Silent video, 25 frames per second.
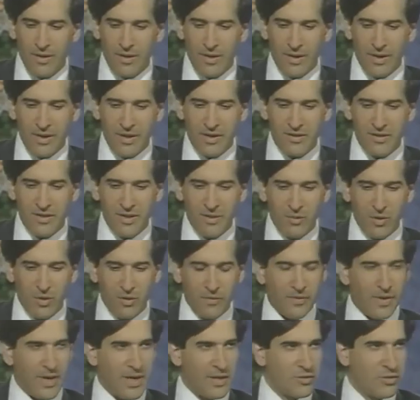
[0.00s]
I guess I'm
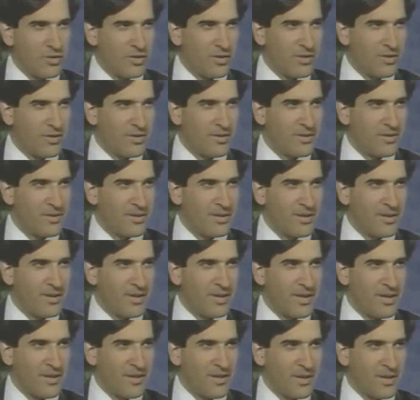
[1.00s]
old-fashioned in that
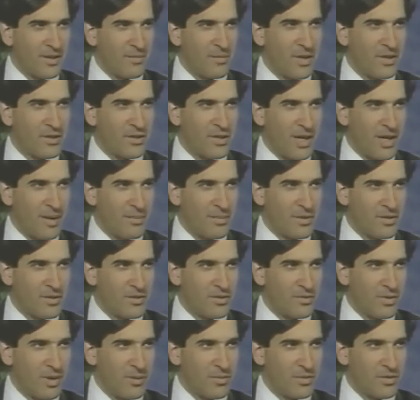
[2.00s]
I think my job is to
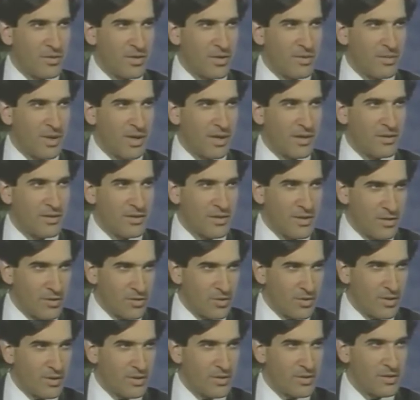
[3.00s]
represent my
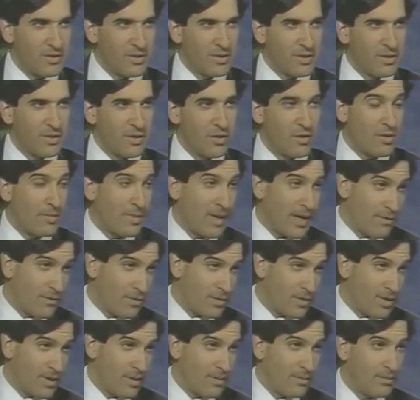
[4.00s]
constituents and go to bat for
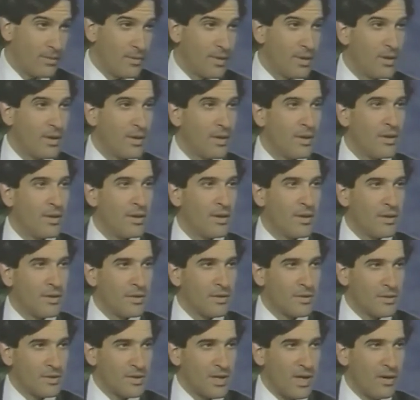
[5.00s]
them
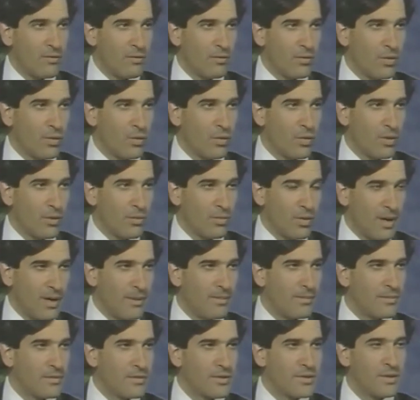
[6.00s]
to solve real-world
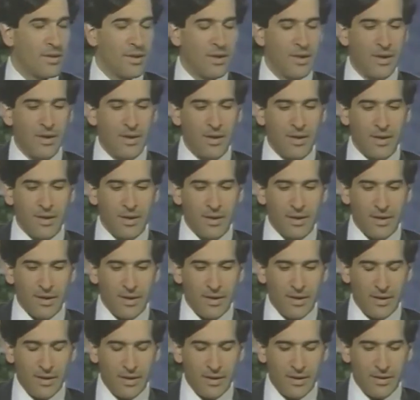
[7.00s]
problems.
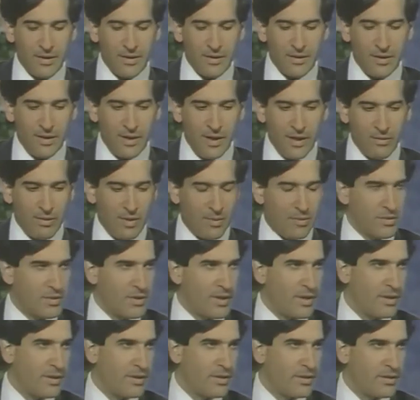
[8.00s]
And I
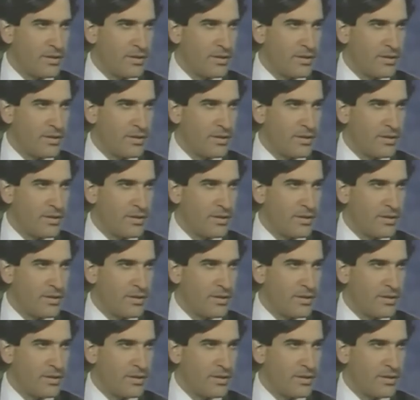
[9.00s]
represent a